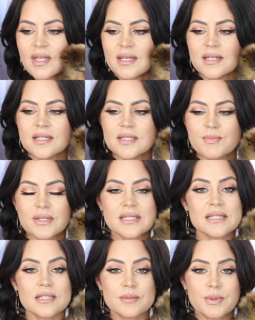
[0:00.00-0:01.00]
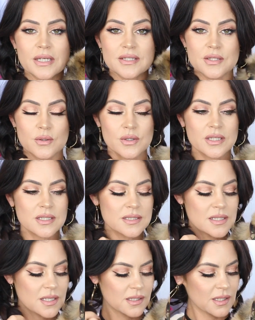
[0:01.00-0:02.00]
He's been sleeping, so
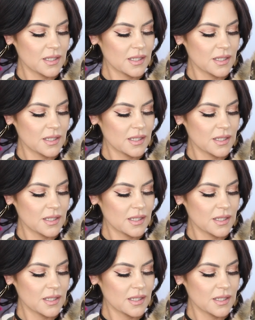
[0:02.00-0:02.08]
he's